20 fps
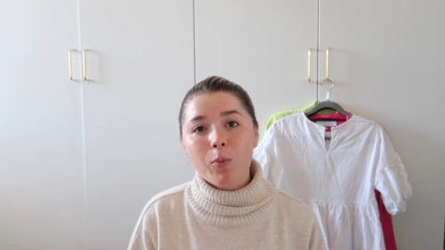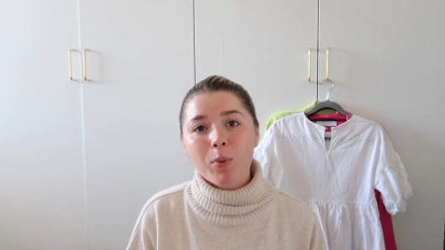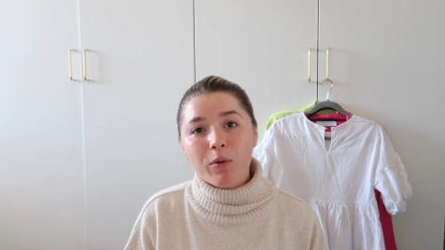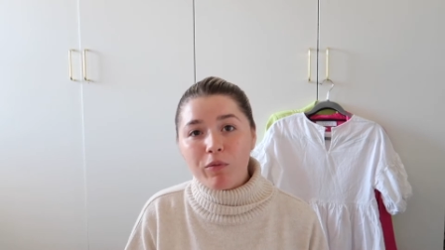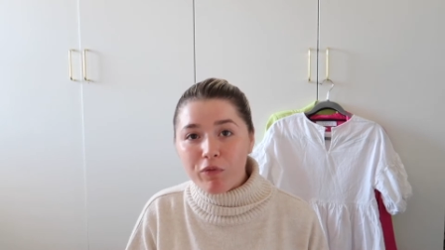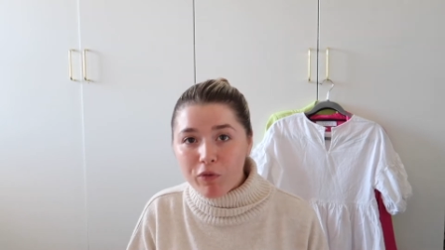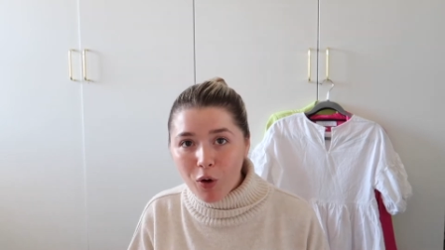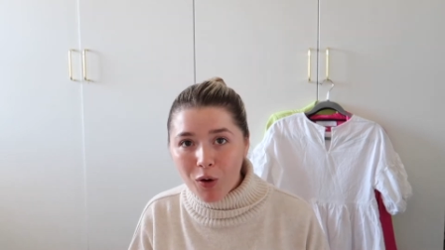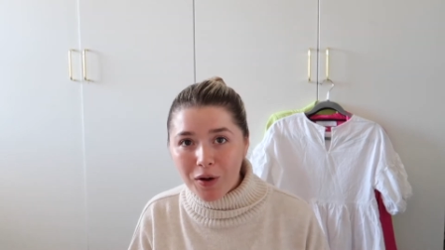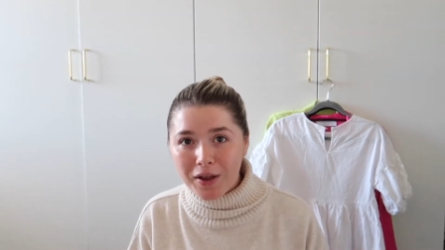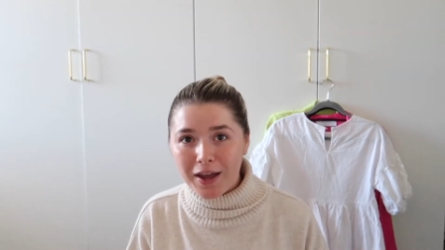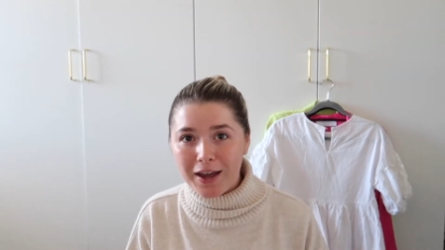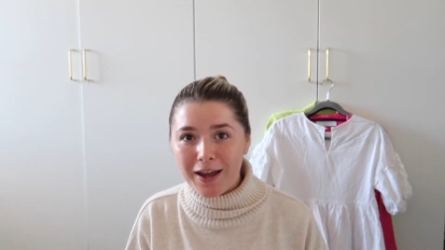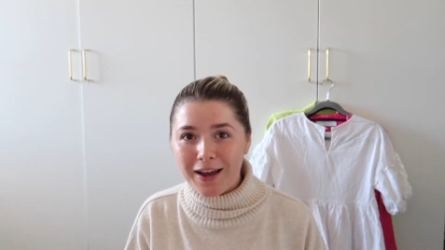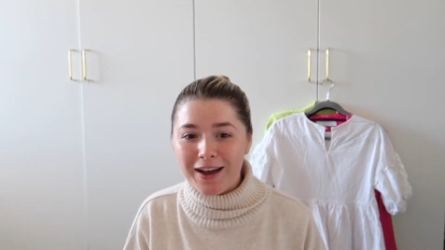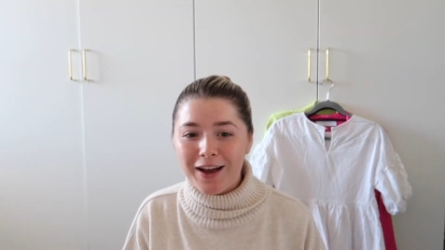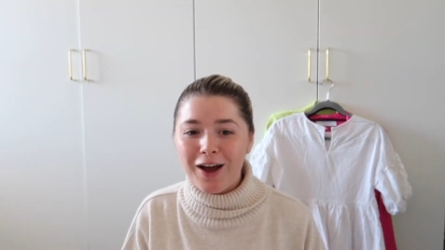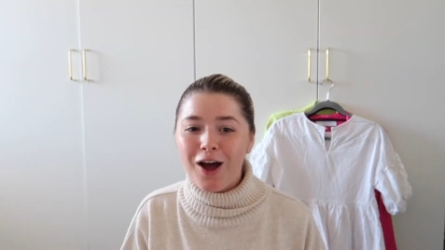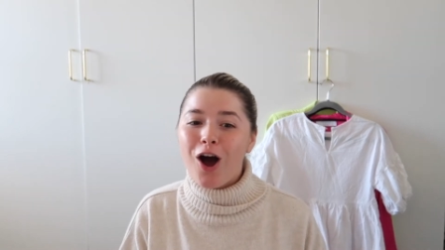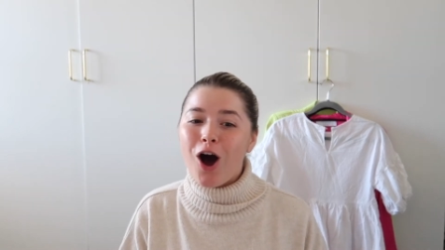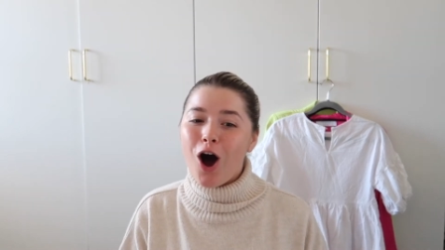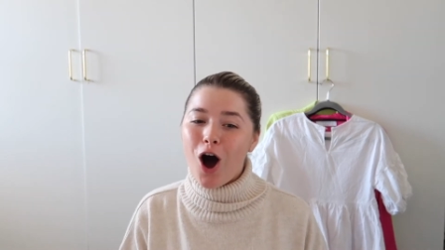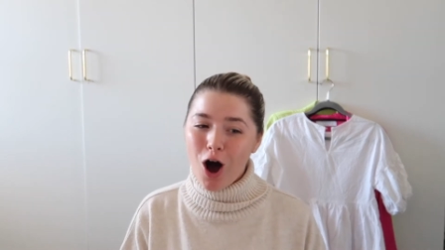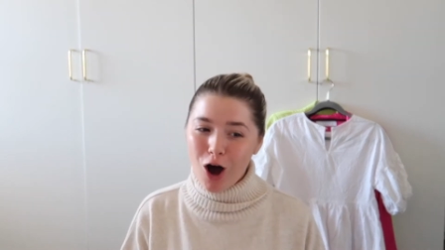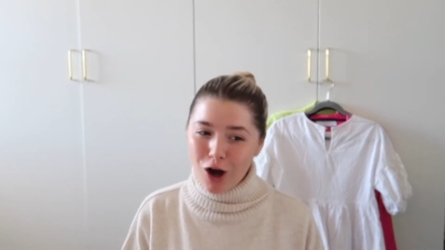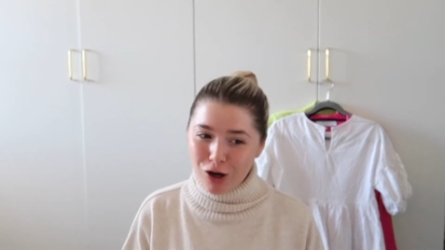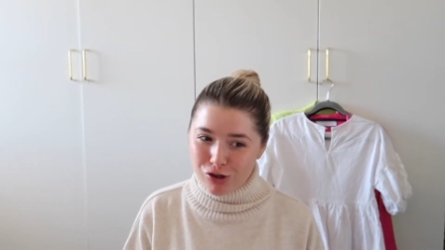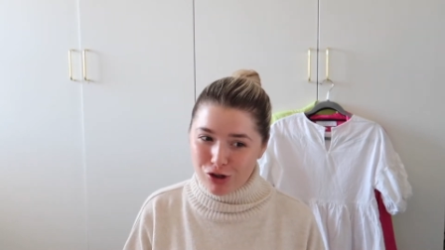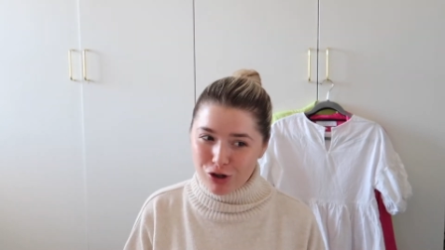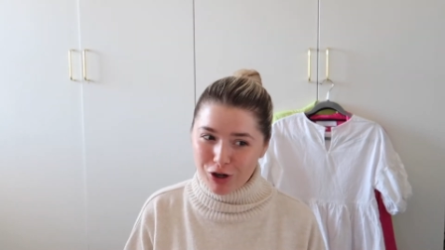be vlogging
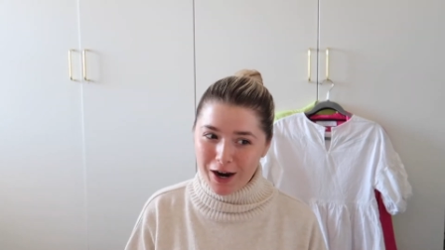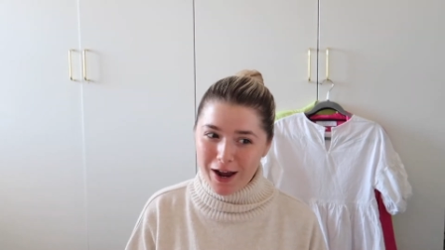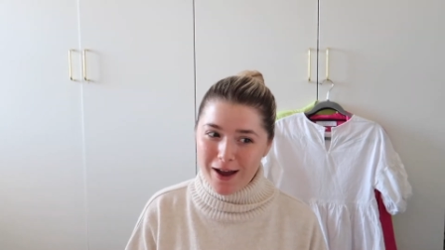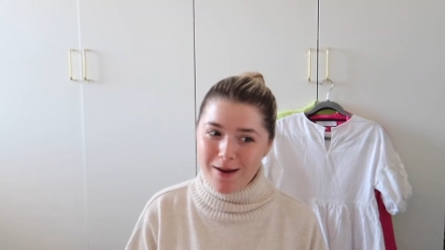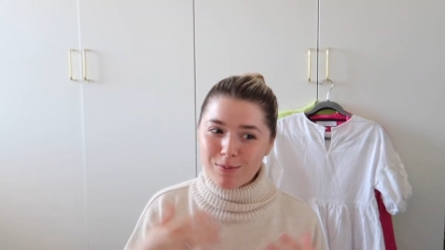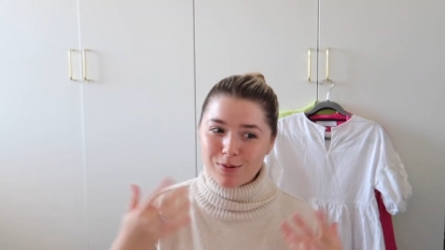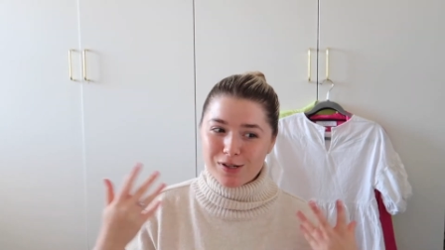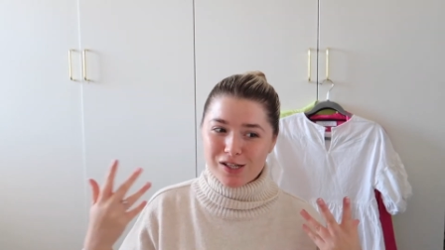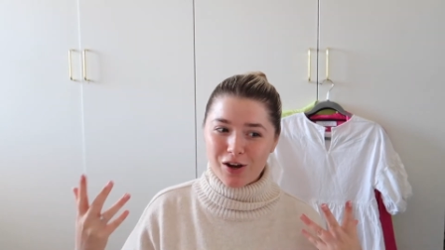our trip.